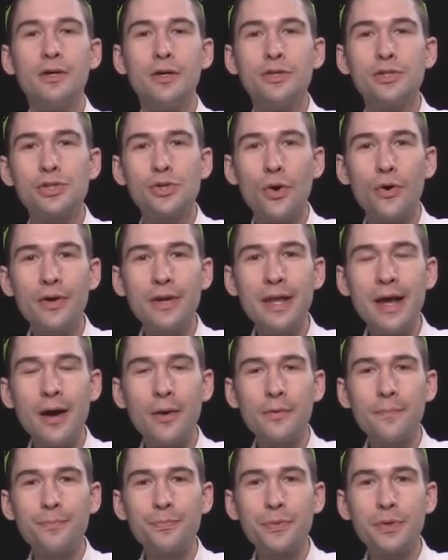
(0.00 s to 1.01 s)
Starting
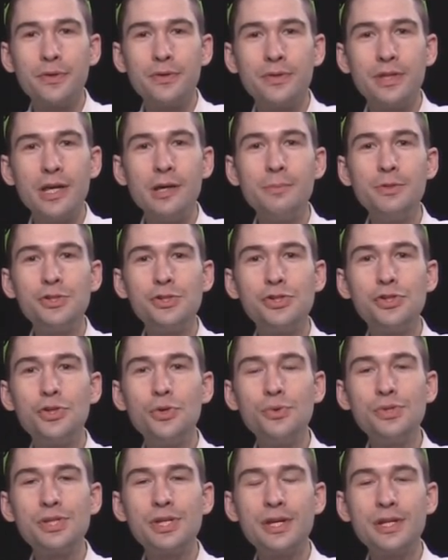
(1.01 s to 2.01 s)
out, the images
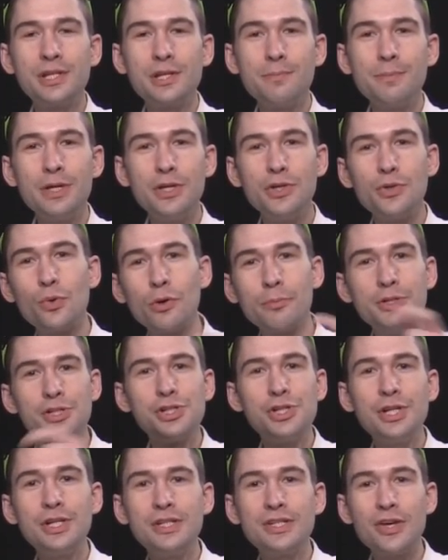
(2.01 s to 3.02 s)
you send to me, your
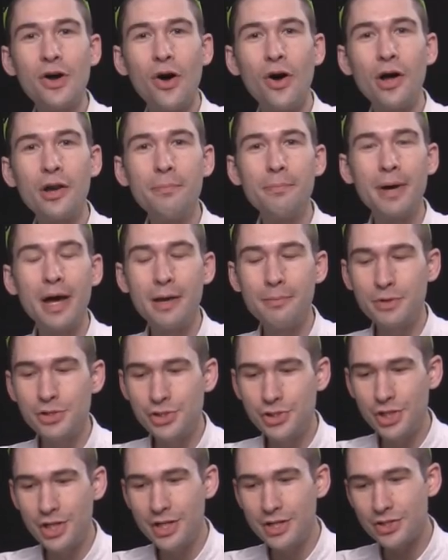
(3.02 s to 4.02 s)
machines on my
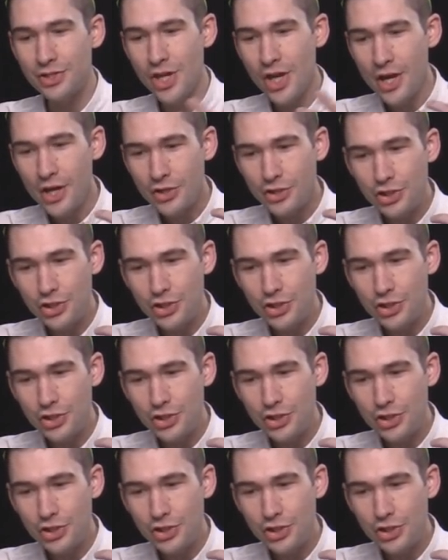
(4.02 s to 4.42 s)
machines.